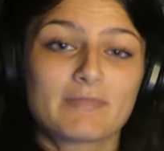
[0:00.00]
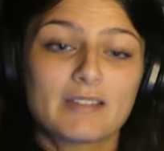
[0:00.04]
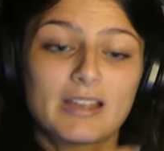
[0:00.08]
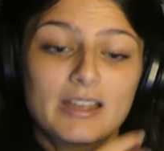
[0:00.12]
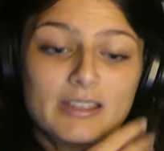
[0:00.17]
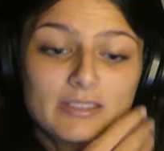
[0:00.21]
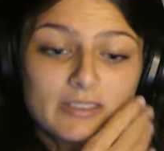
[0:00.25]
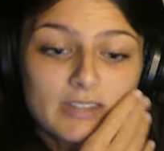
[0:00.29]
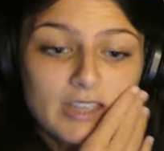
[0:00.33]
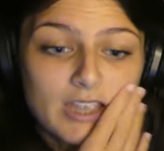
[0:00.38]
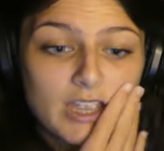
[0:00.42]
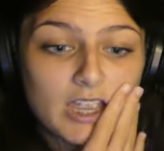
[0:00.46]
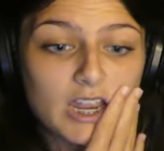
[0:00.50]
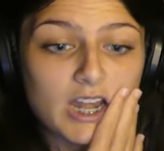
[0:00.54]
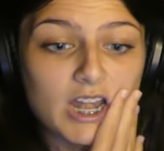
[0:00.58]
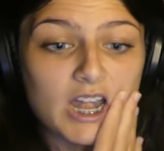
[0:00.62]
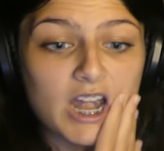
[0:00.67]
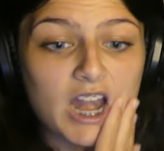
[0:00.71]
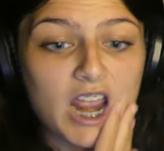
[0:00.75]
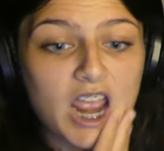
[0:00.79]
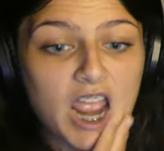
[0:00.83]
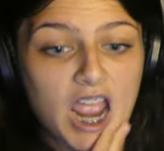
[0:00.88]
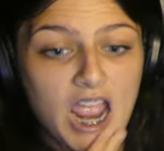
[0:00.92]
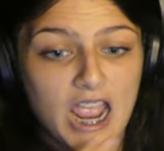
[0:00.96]
And
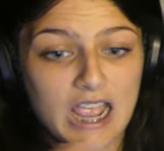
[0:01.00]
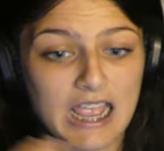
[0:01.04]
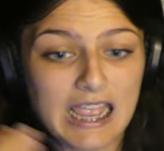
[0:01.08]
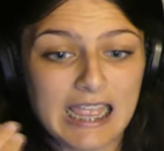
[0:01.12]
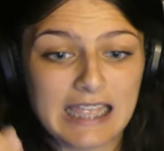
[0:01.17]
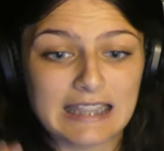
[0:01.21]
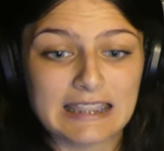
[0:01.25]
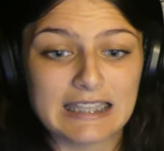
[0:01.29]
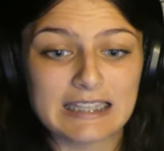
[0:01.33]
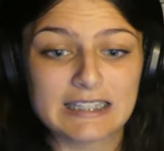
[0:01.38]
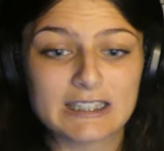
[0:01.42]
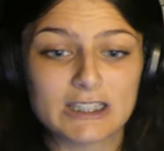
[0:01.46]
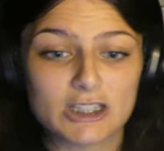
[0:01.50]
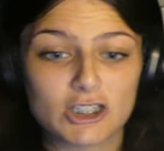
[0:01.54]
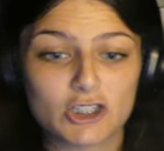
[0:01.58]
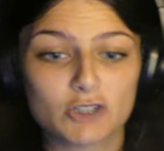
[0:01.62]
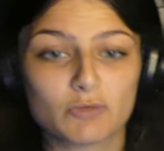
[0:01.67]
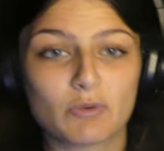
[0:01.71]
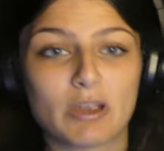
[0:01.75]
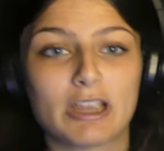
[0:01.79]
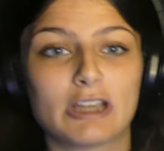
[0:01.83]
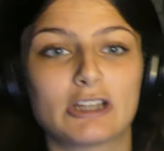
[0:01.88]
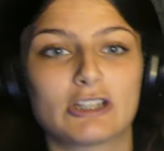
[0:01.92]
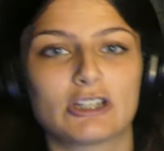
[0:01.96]
then this
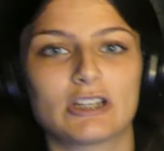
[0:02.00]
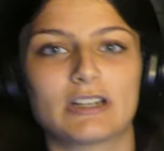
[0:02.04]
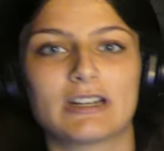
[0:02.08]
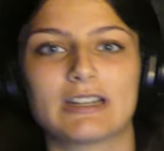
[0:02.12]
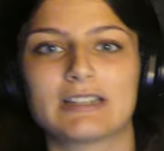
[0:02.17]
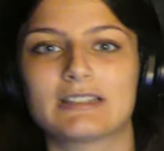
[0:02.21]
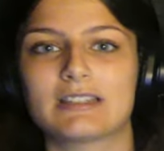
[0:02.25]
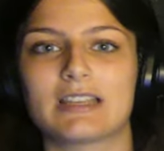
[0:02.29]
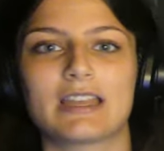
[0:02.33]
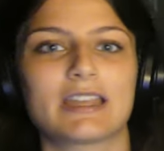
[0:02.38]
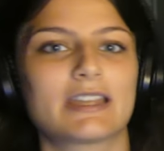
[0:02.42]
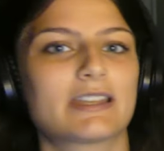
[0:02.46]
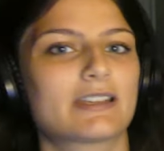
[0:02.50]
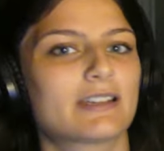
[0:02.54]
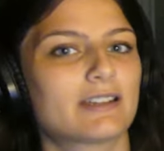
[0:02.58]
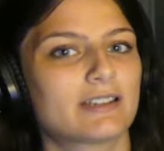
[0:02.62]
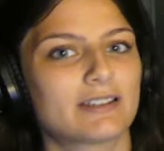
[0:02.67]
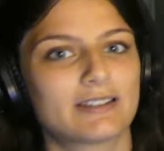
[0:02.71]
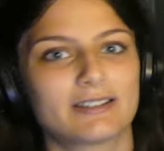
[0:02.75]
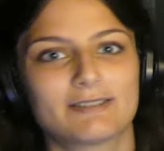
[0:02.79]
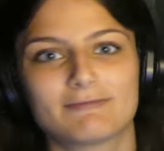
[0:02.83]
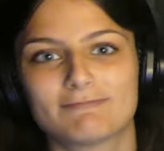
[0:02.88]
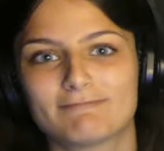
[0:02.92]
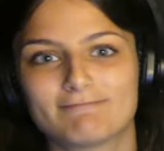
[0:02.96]
situation, it's like
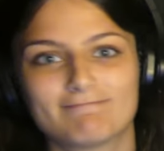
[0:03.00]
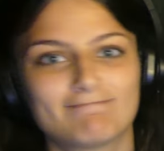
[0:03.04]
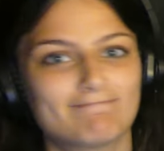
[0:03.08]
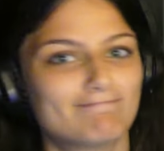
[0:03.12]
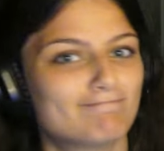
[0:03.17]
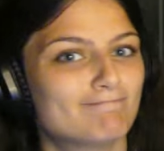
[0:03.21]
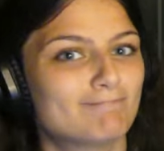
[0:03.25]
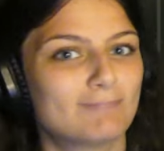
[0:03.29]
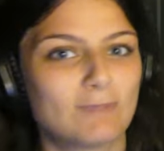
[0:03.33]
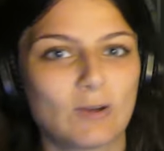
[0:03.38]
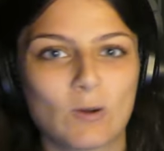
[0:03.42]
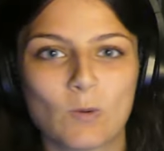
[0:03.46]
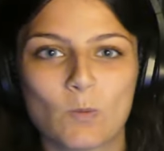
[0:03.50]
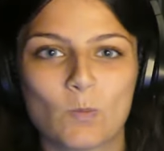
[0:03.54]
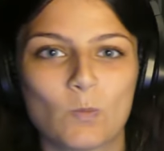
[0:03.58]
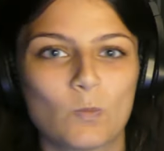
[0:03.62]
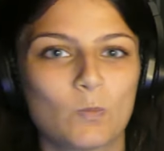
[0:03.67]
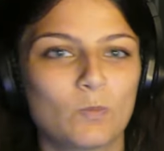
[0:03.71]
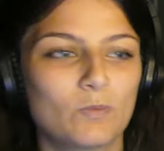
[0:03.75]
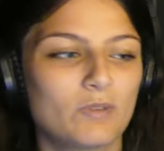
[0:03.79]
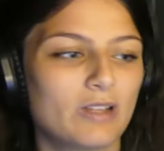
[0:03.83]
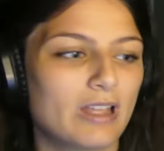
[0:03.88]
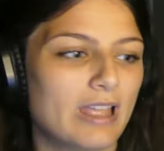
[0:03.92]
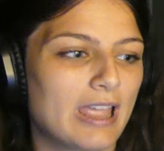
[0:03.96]

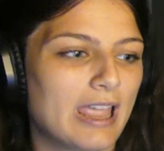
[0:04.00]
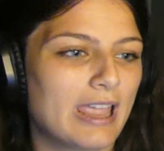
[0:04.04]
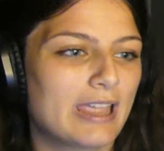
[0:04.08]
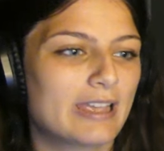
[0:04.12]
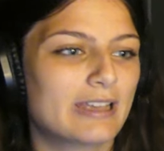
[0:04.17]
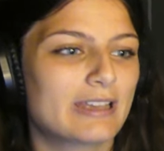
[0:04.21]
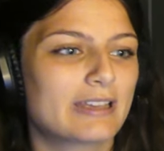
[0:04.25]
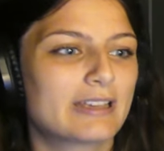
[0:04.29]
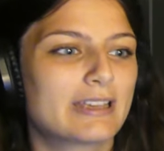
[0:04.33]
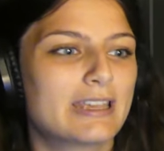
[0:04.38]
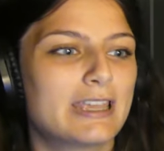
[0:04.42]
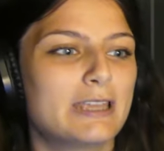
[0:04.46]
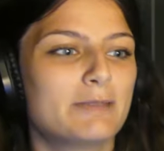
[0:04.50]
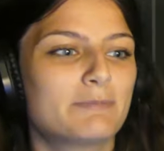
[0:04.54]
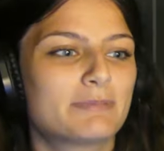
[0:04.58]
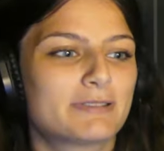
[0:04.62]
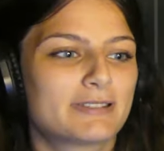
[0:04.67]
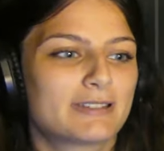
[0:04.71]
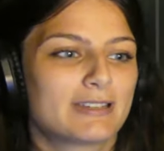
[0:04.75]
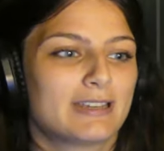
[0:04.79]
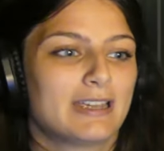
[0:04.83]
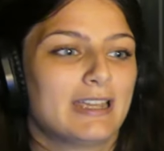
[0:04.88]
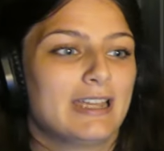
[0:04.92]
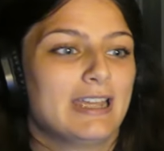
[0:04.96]
Hank
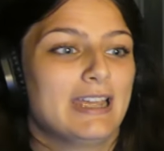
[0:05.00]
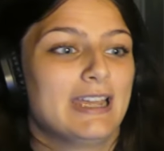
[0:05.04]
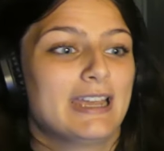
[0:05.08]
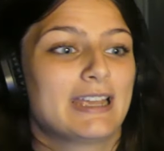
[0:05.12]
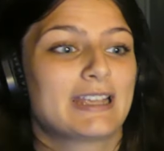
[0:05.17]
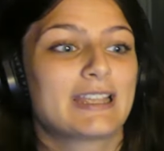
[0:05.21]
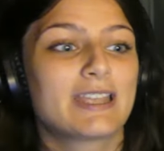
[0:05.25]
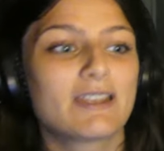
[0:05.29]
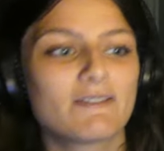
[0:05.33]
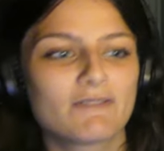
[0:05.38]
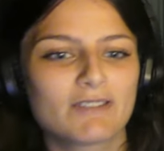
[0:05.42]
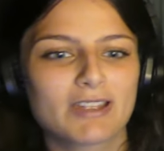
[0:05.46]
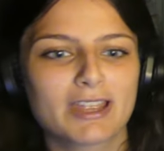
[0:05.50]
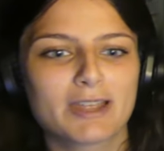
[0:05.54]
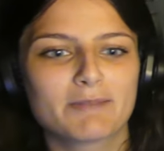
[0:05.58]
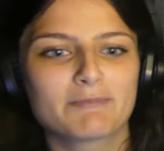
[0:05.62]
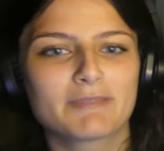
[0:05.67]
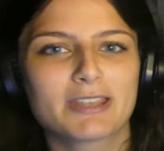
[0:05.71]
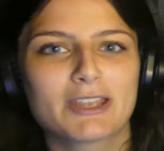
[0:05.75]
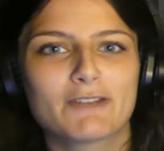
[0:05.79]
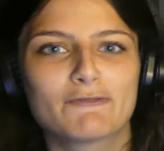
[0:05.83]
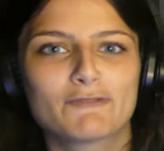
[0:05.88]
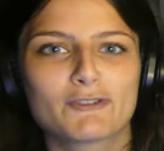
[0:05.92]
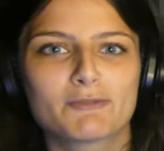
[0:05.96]
keeps giving him
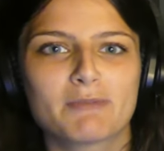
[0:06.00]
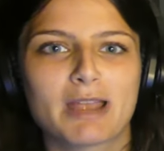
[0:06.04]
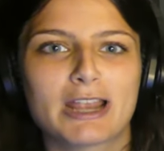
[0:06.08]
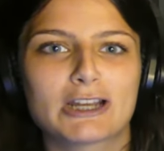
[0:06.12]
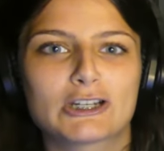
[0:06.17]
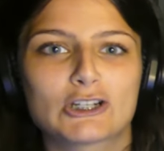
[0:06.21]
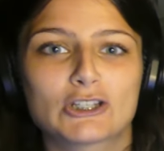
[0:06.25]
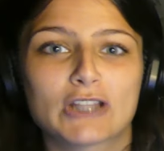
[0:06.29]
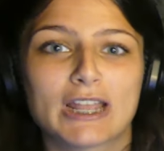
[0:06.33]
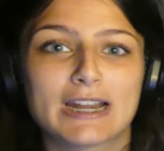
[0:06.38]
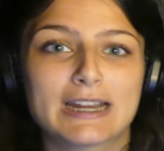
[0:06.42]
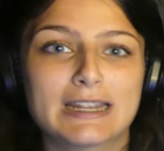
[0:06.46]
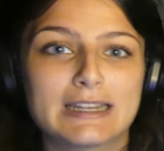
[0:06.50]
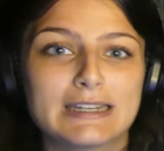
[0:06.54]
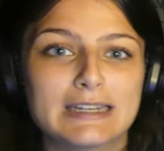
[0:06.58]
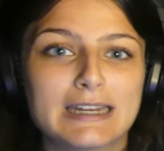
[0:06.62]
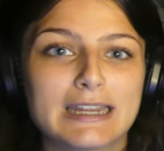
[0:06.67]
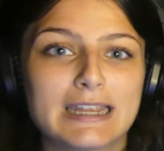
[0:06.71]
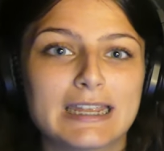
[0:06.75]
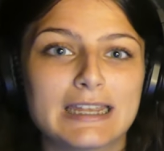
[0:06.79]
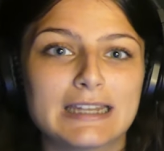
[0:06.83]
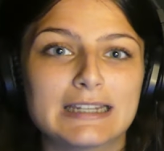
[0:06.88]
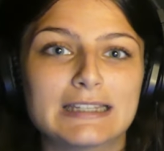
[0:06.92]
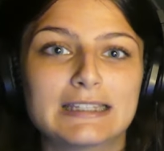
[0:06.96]
the information that he
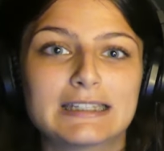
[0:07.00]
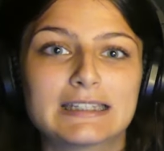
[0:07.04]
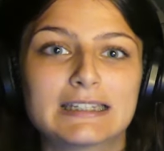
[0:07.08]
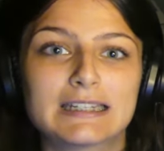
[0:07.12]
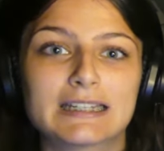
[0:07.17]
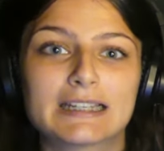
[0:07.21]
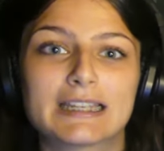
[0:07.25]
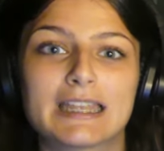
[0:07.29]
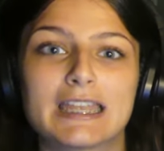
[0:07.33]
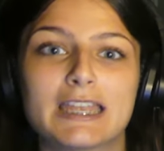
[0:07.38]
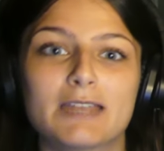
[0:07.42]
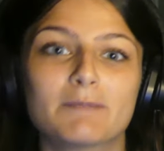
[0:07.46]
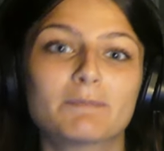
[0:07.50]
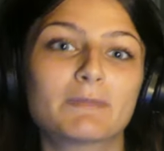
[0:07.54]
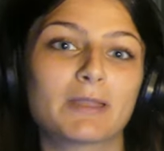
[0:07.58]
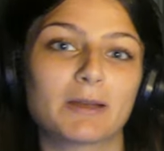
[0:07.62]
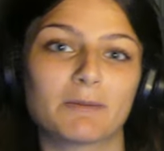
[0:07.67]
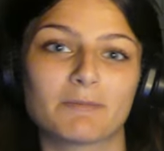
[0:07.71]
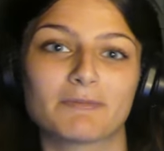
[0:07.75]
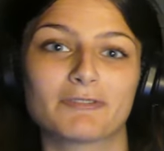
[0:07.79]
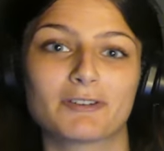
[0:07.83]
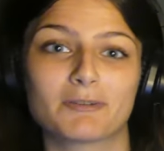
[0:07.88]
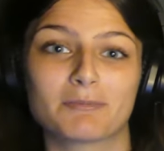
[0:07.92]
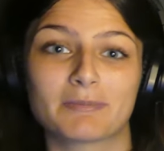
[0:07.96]
needs to keep
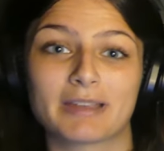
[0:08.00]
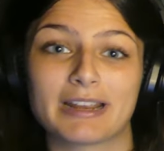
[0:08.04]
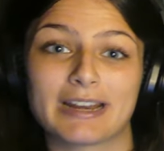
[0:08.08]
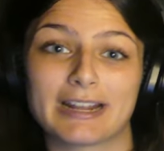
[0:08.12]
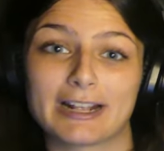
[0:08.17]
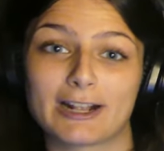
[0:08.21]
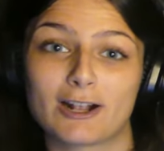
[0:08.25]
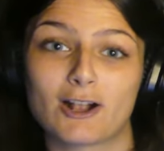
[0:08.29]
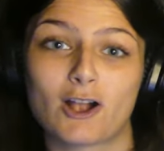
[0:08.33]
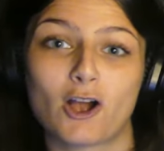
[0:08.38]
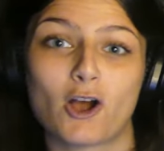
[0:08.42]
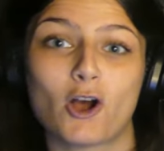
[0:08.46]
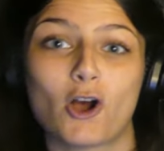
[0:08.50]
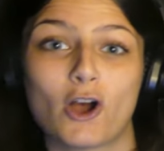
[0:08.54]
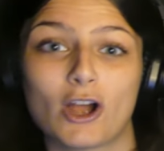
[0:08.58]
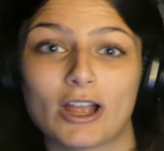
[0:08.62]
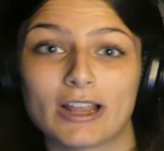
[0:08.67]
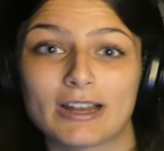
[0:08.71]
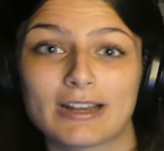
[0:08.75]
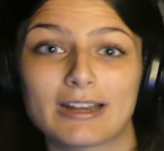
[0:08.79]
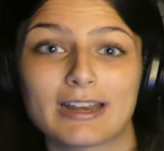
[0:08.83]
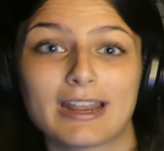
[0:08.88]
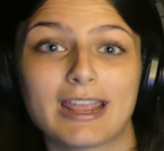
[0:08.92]
them from getting caught.